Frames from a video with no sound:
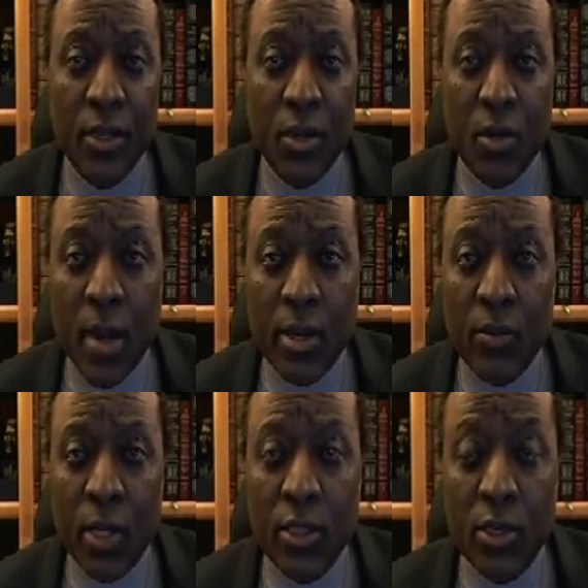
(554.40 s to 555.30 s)
no matter
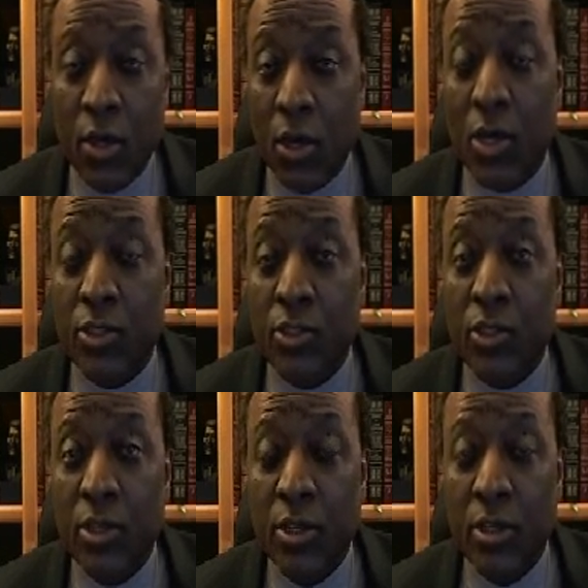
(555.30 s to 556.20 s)
what the
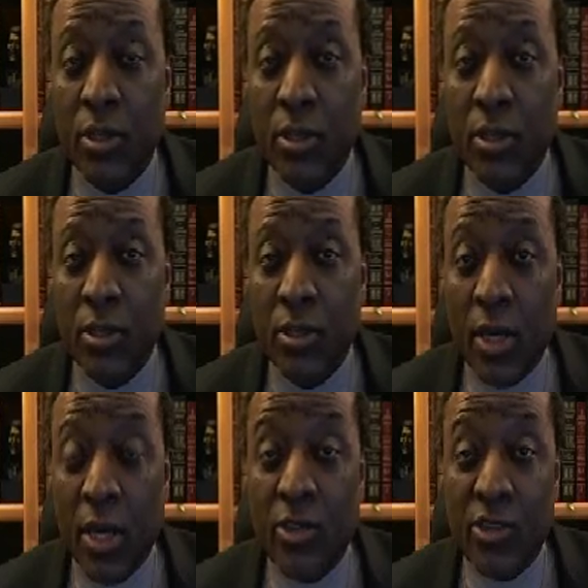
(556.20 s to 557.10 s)
cost,
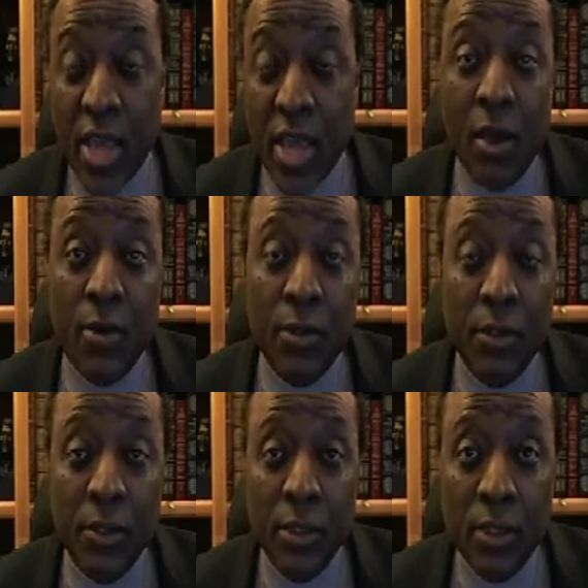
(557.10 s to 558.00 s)
to us now
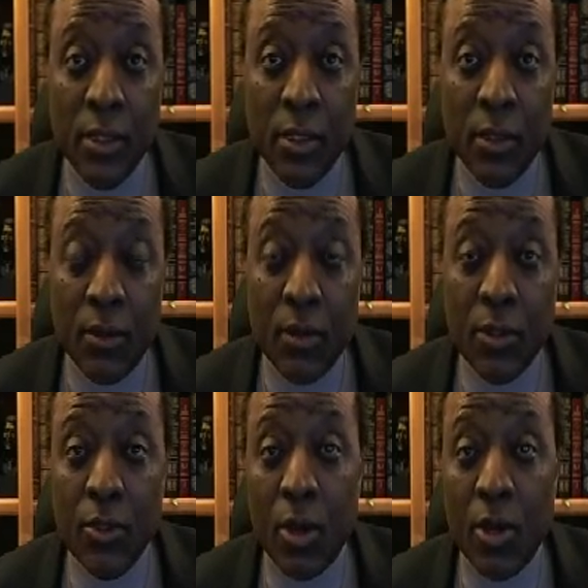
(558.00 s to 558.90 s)
or
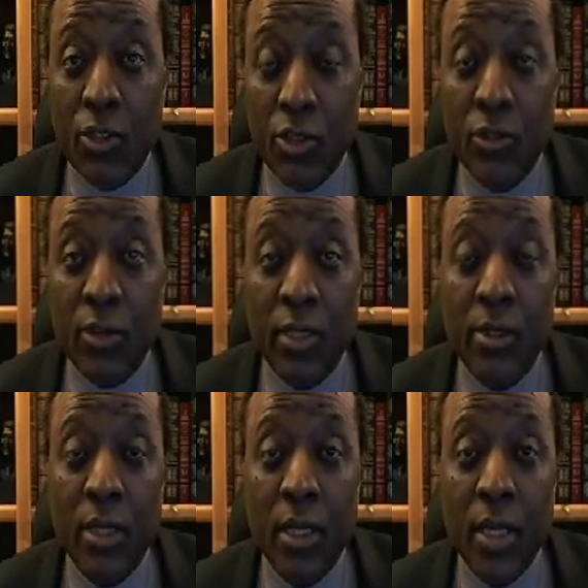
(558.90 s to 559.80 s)
to our
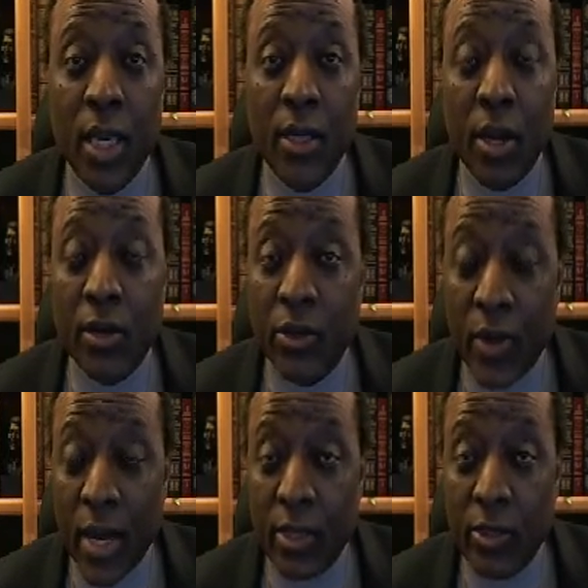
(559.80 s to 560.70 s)
children and our
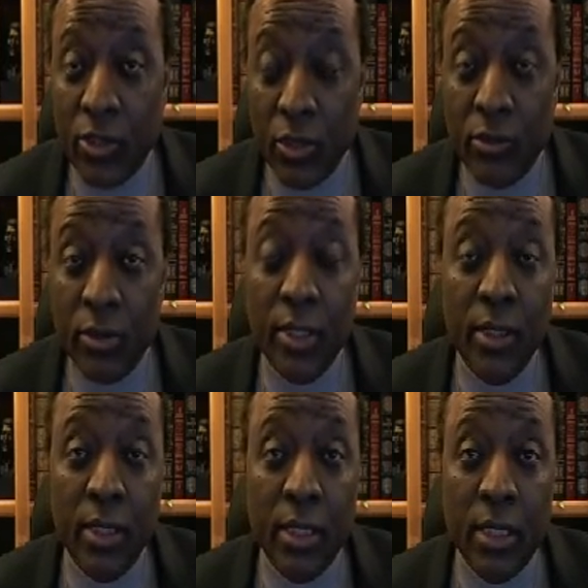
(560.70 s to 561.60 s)
grandchildren
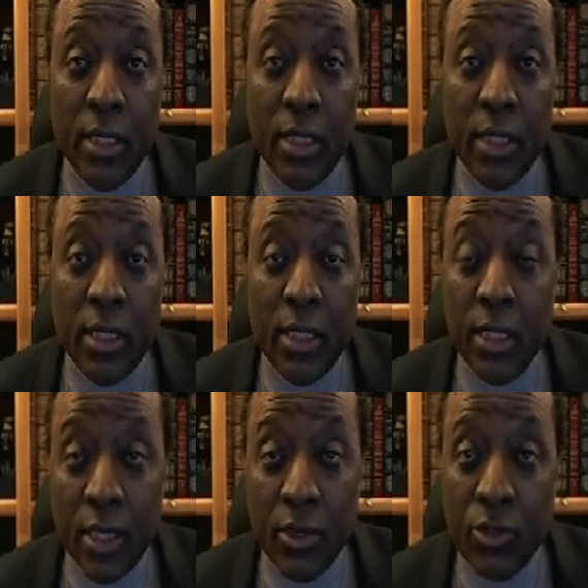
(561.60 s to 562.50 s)
in
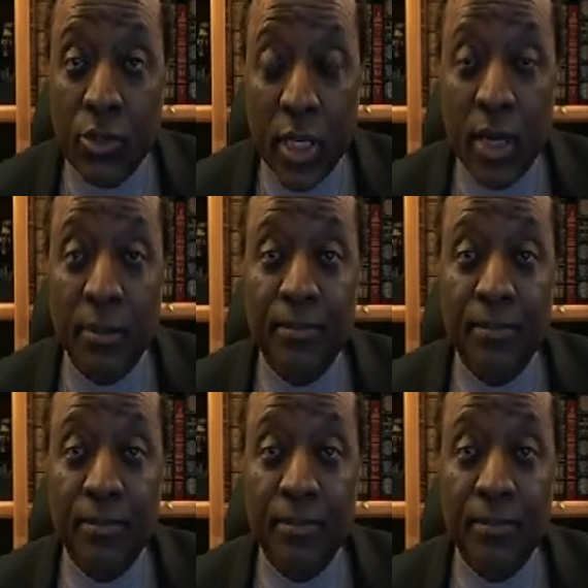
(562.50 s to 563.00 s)
the years to come.